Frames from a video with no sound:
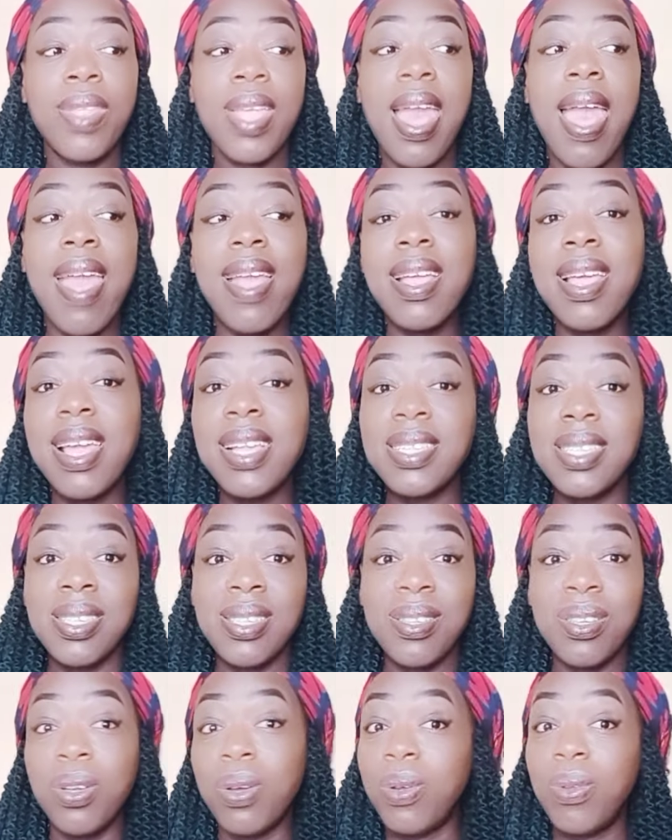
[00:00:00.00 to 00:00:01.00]
I guess
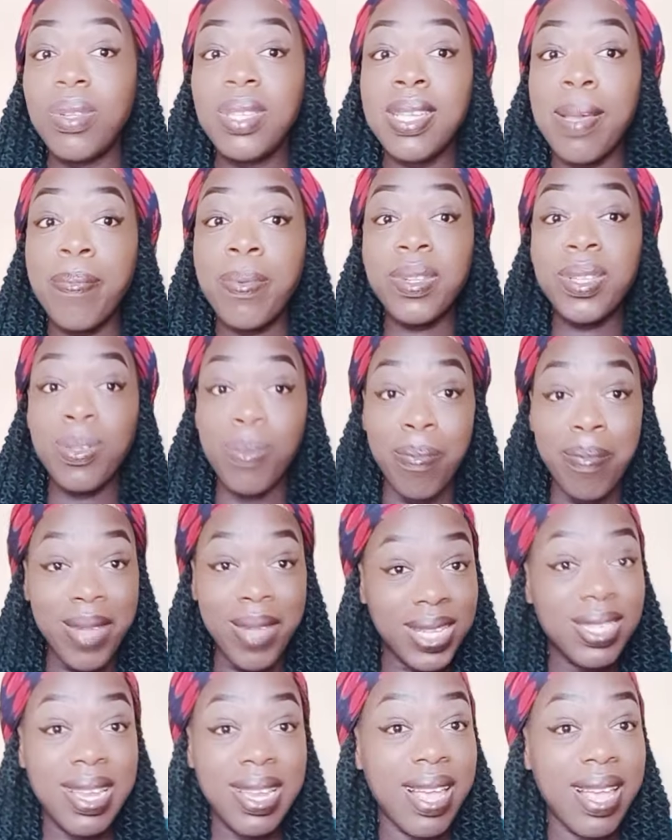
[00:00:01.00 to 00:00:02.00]
you're not supposed to
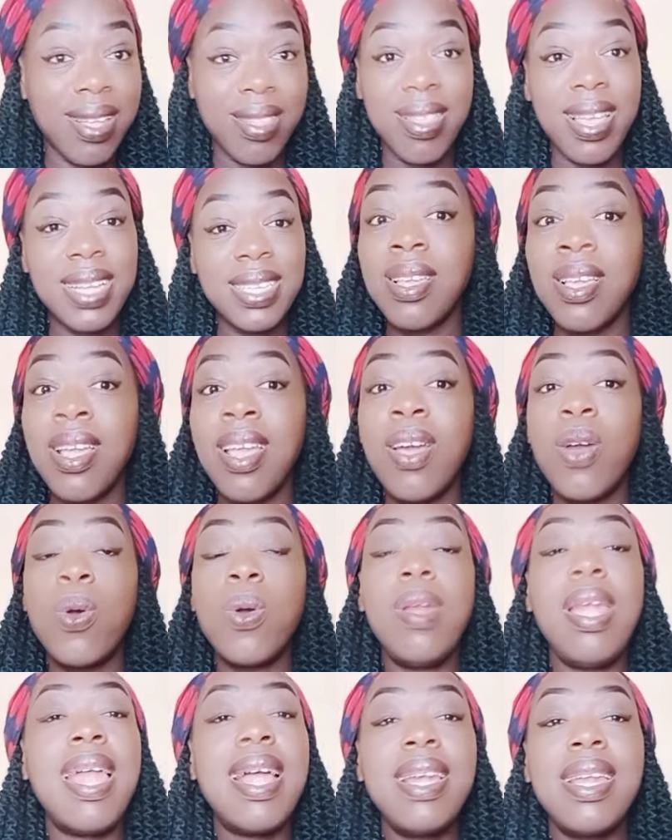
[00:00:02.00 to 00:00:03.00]
mess like that
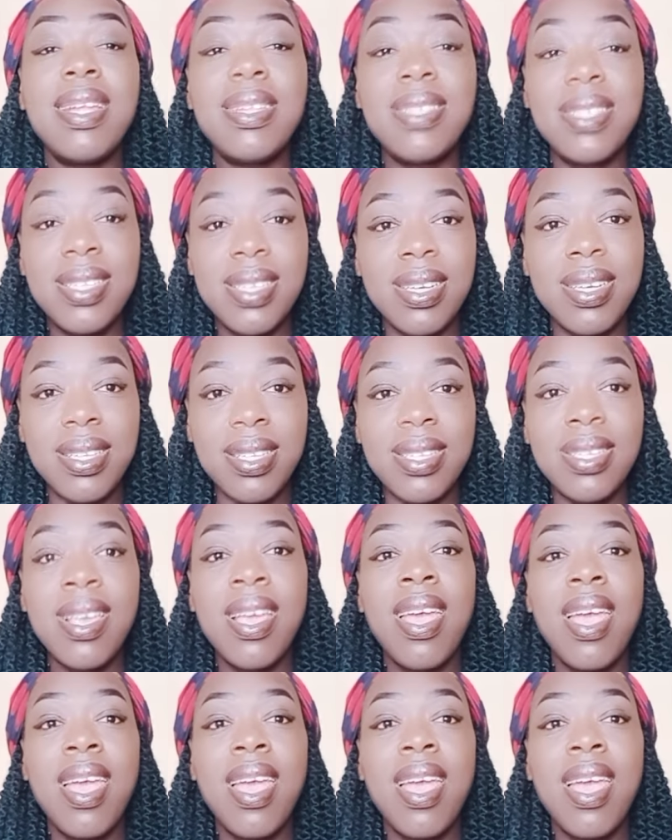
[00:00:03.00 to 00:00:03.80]
on London streets.